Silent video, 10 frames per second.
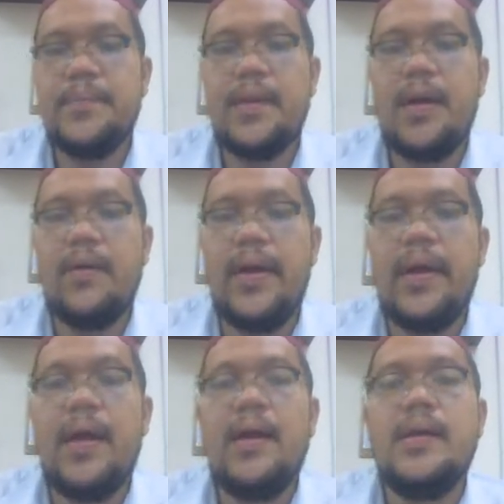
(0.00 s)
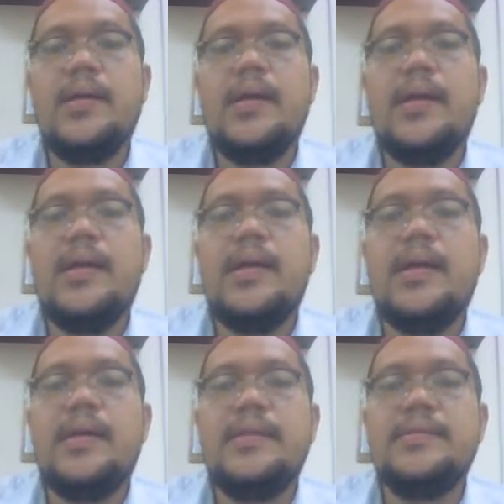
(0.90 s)
Alright.
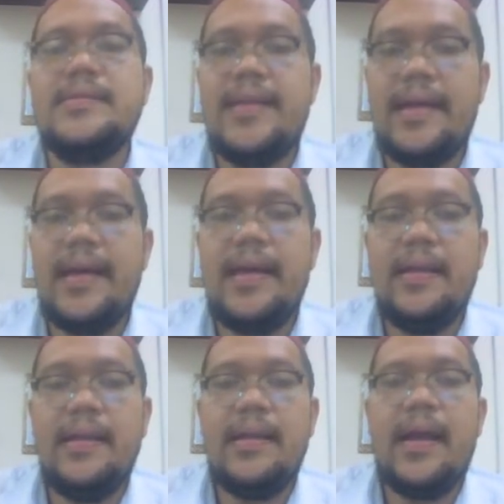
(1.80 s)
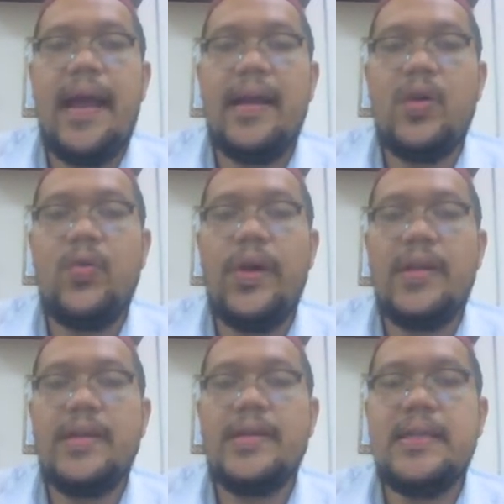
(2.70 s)
Second,
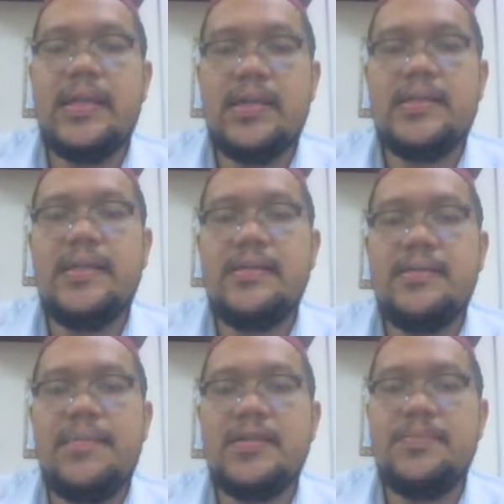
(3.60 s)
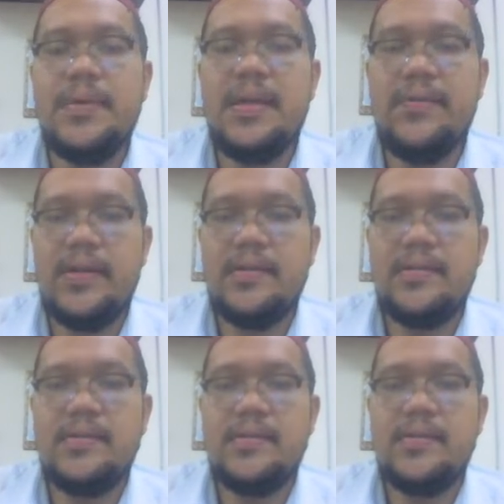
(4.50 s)
adequate notice must be given.
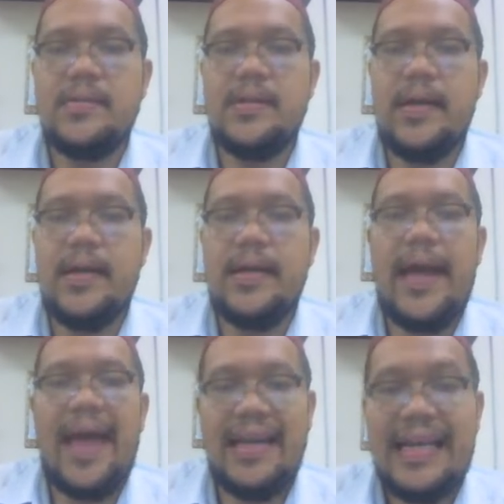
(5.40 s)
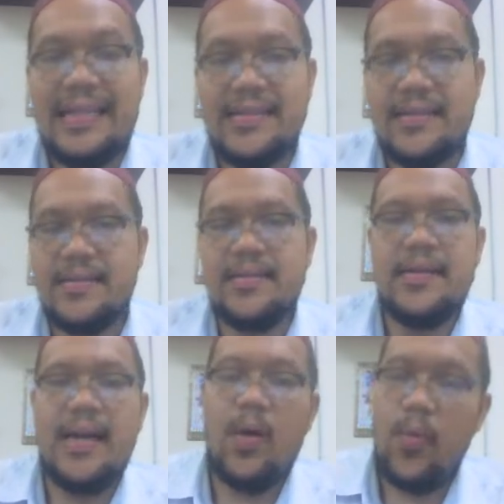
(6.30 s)
At least
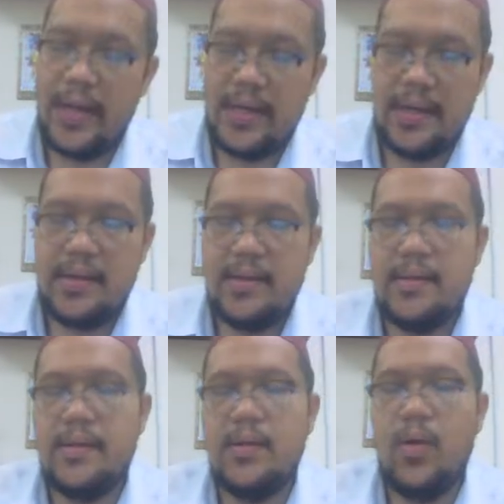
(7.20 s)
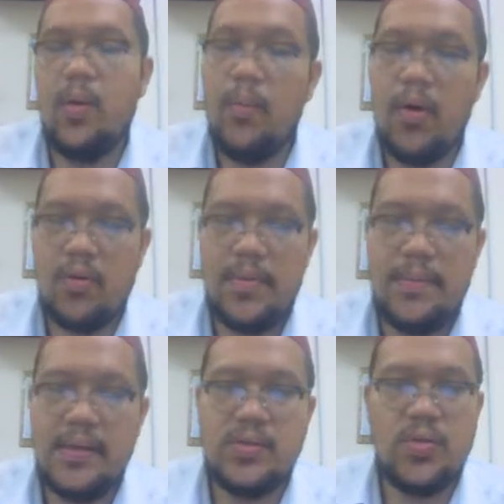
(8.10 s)
a week or more,
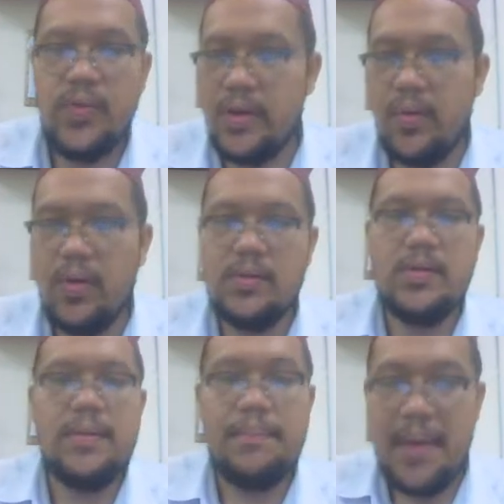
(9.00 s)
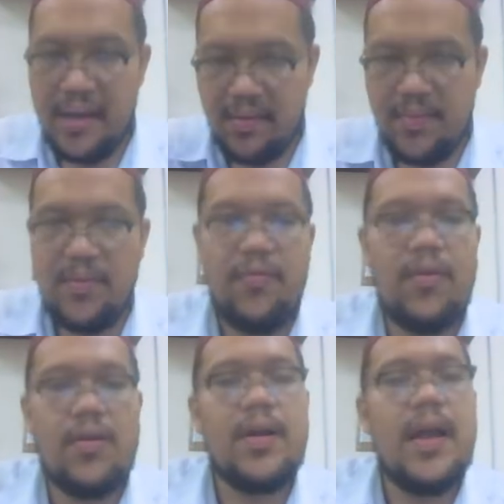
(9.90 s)
maybe 2 weeks or a month
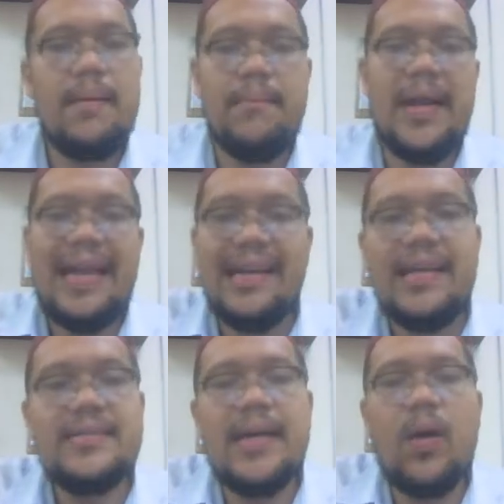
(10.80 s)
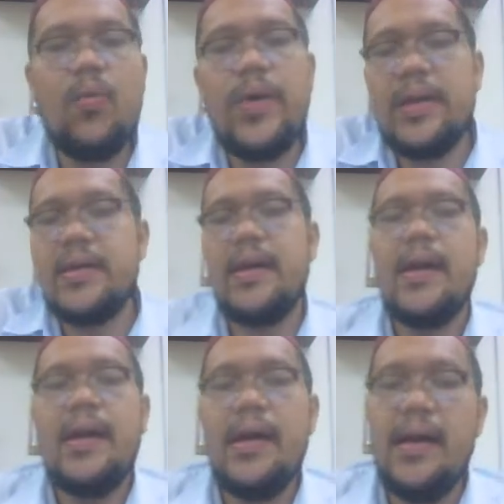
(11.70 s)
before, but at least a week
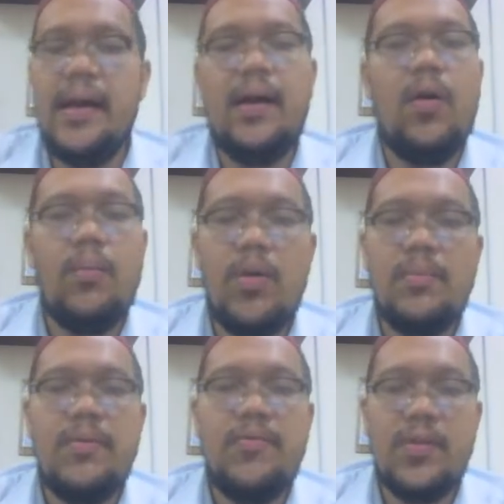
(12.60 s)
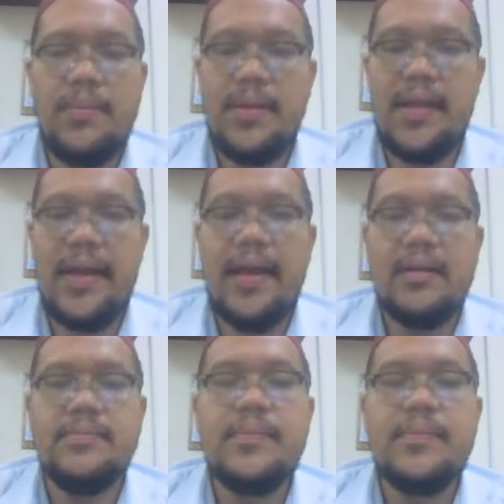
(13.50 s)
or more before the meeting held.